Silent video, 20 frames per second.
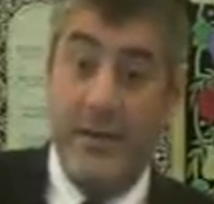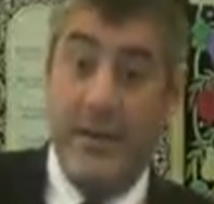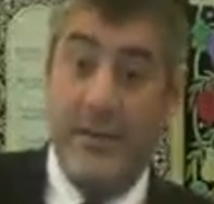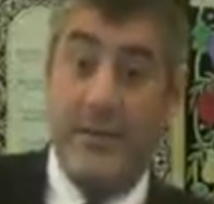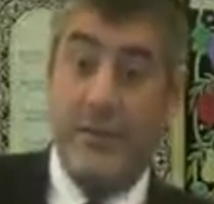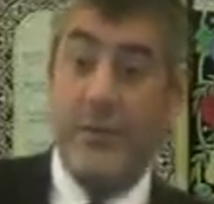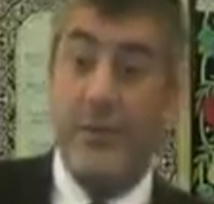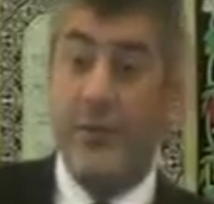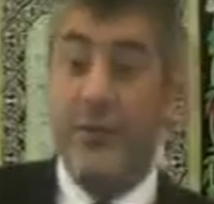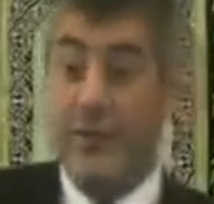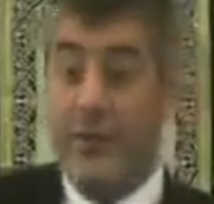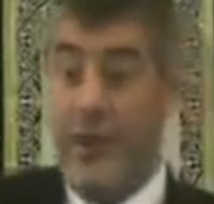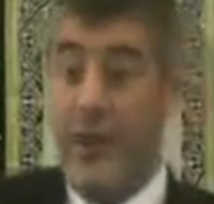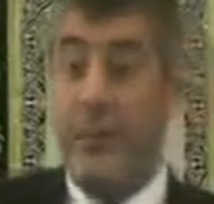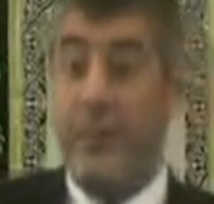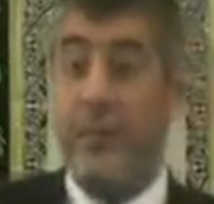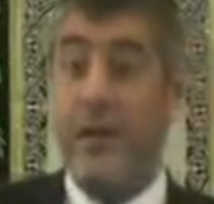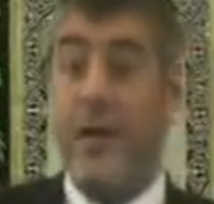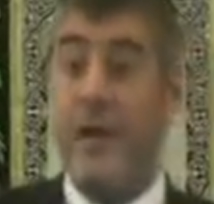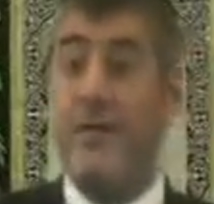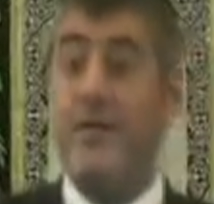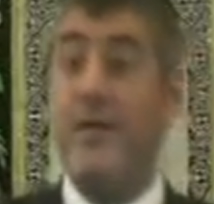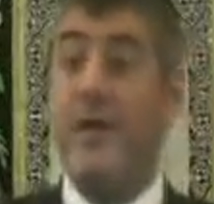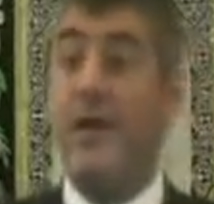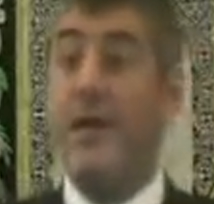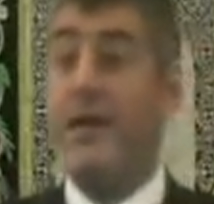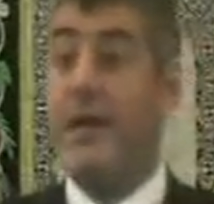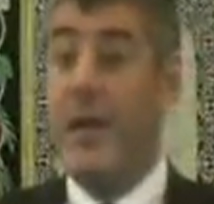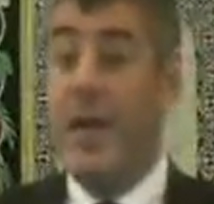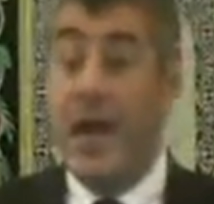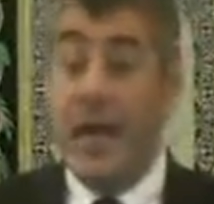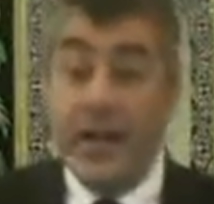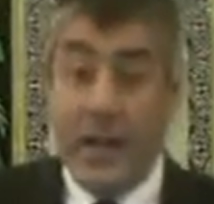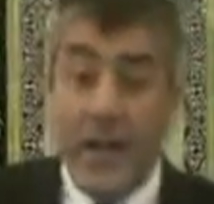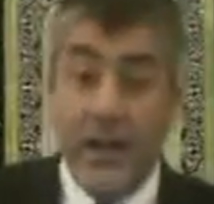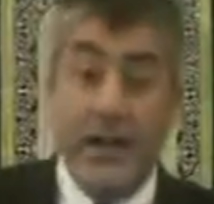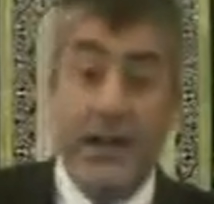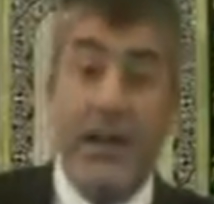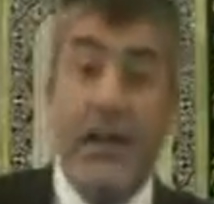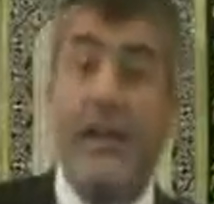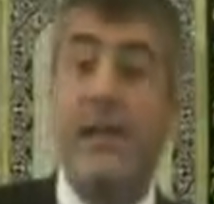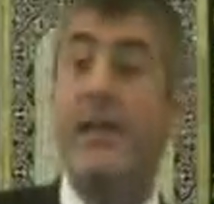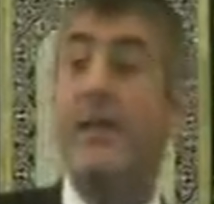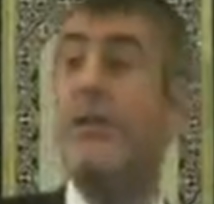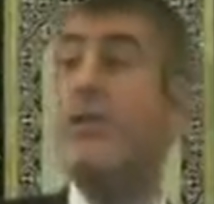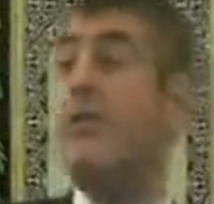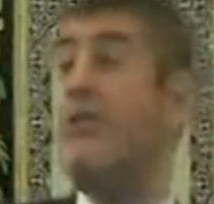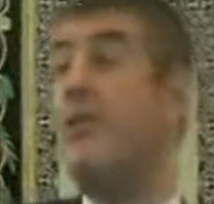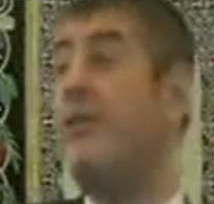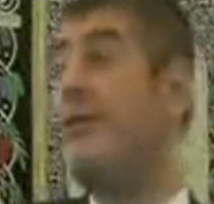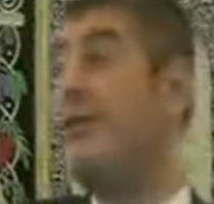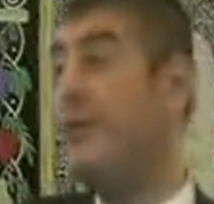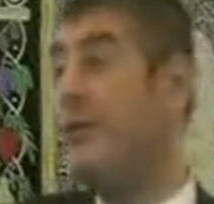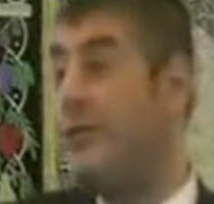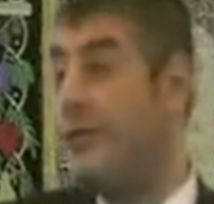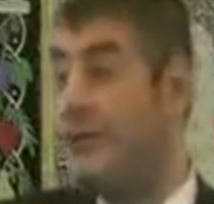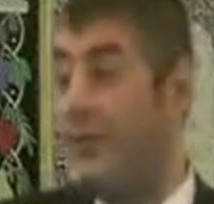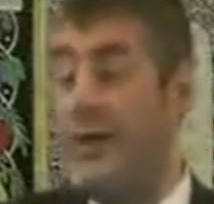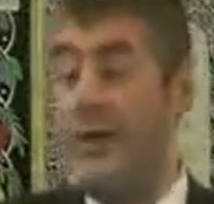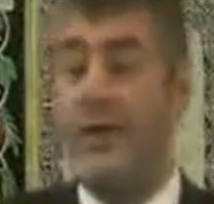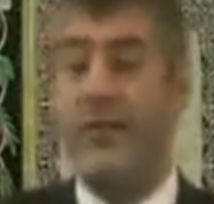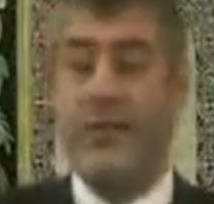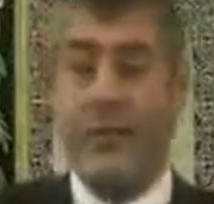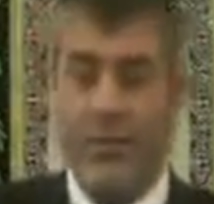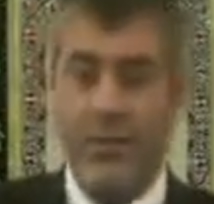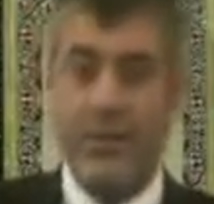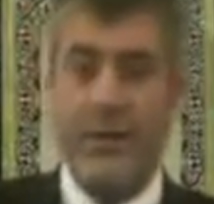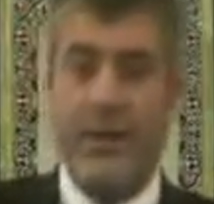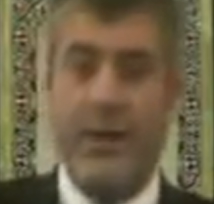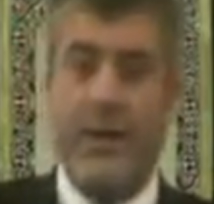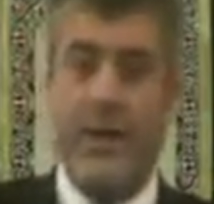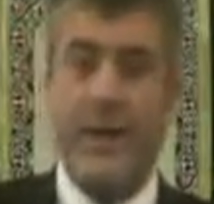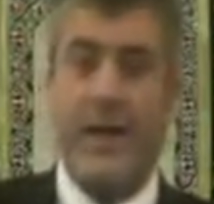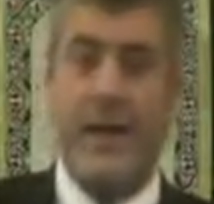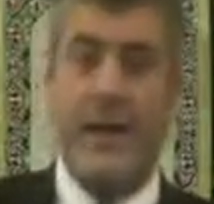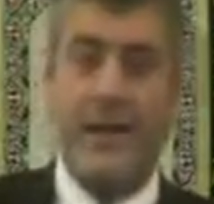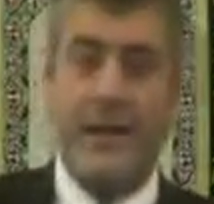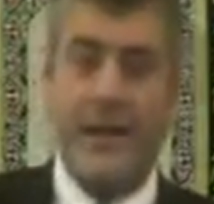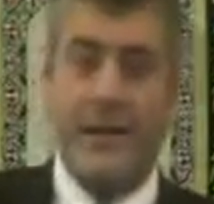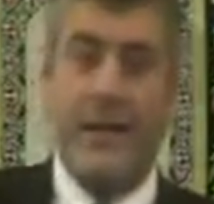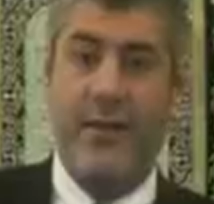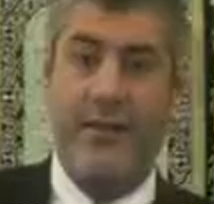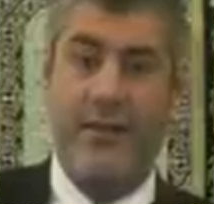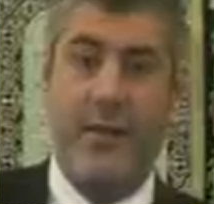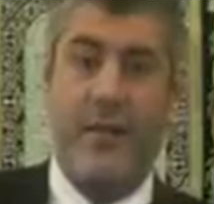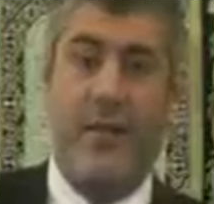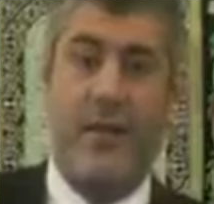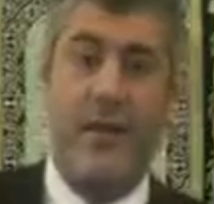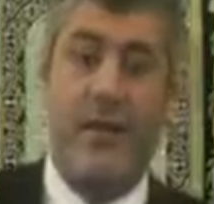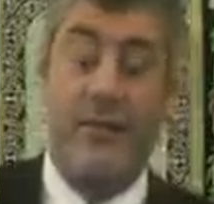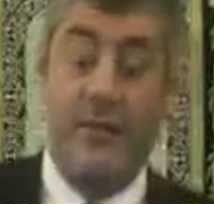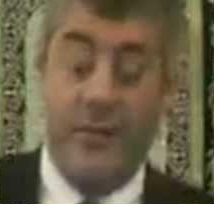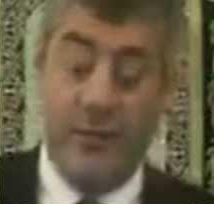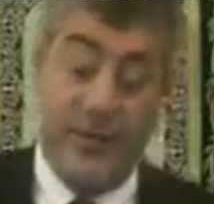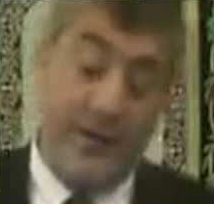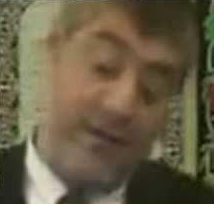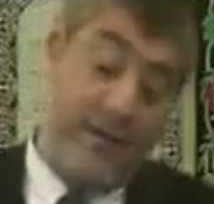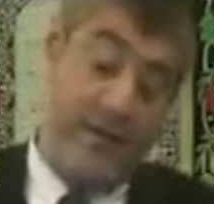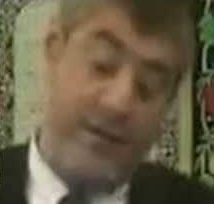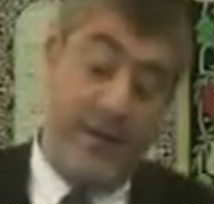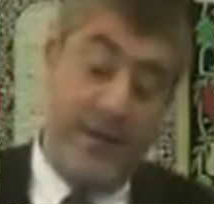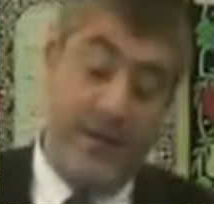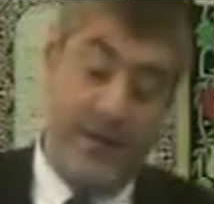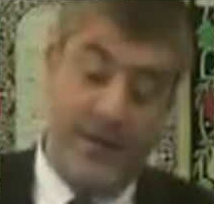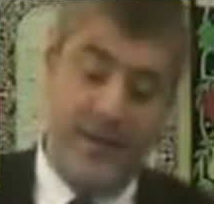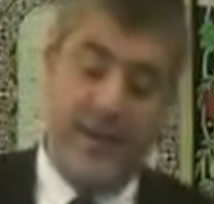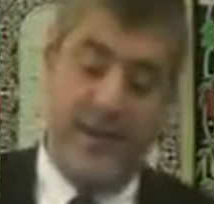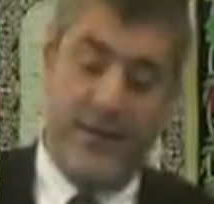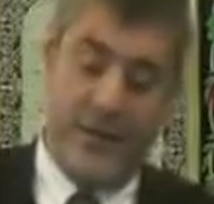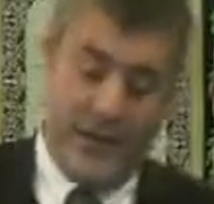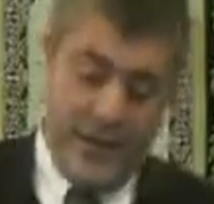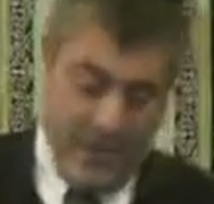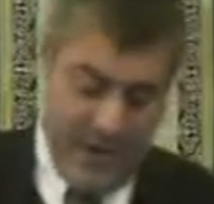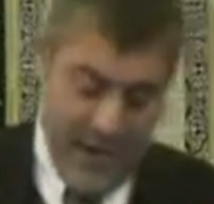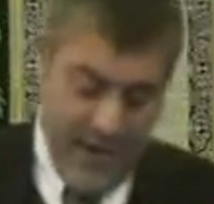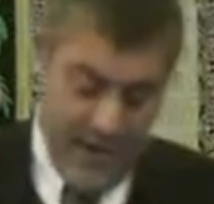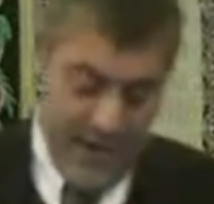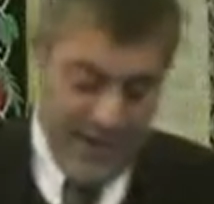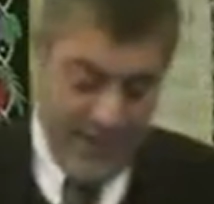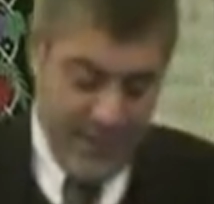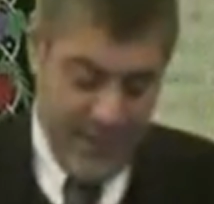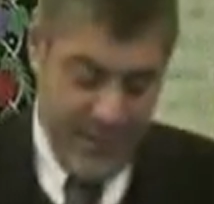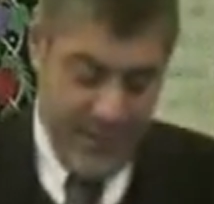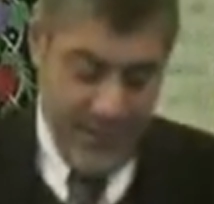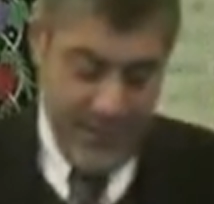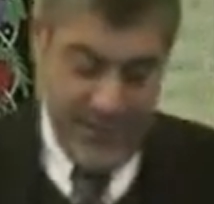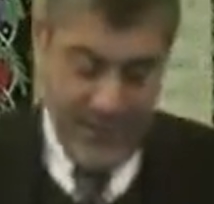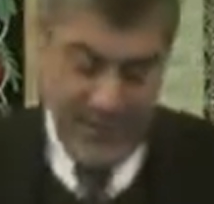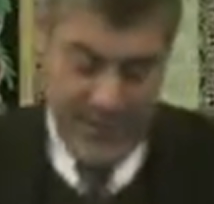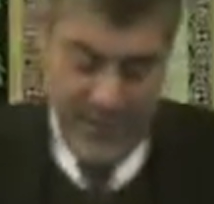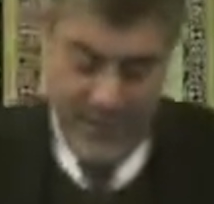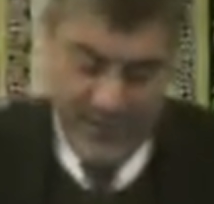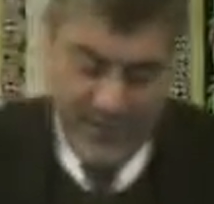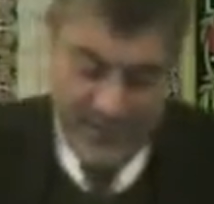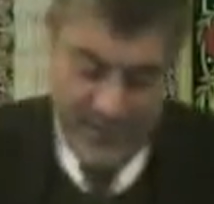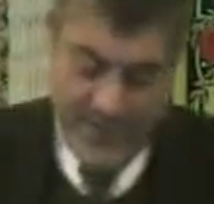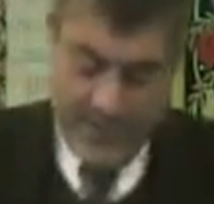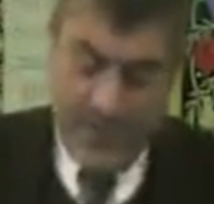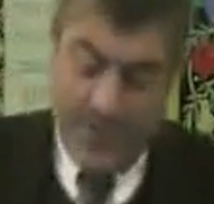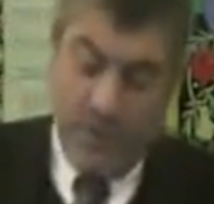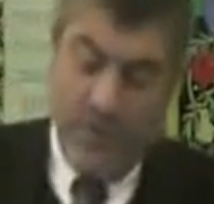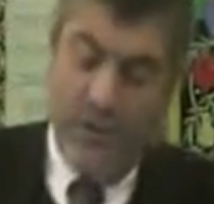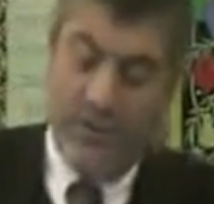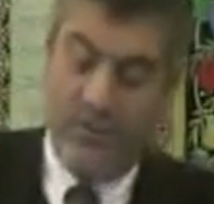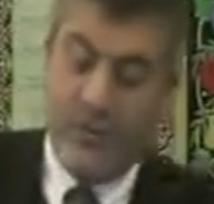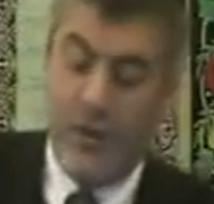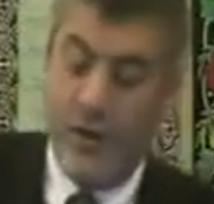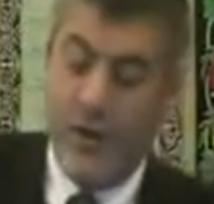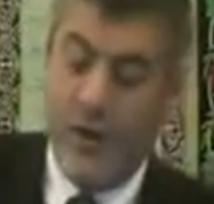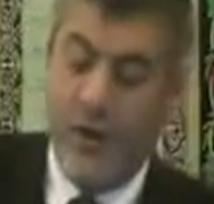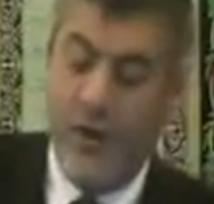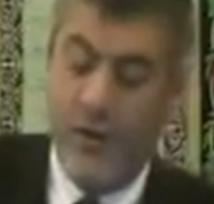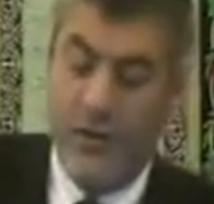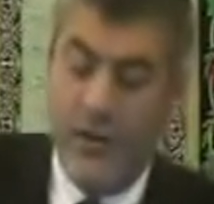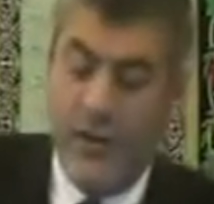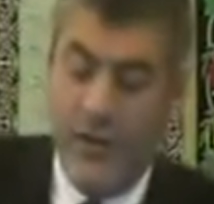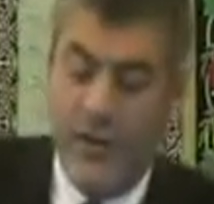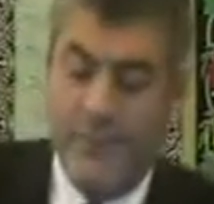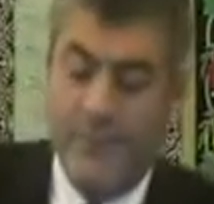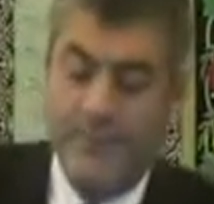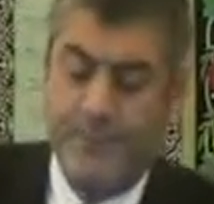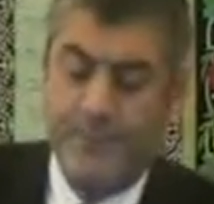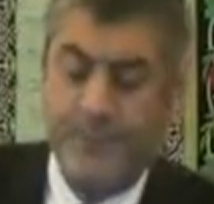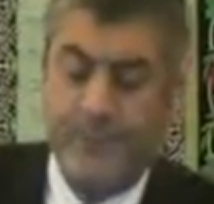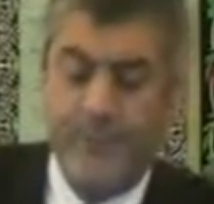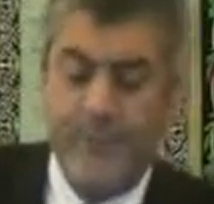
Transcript: If you step here ever again, I'll kill you. If you do this, you know, they get angry, they say all kinds of things, and later they regret it. So what's going on here?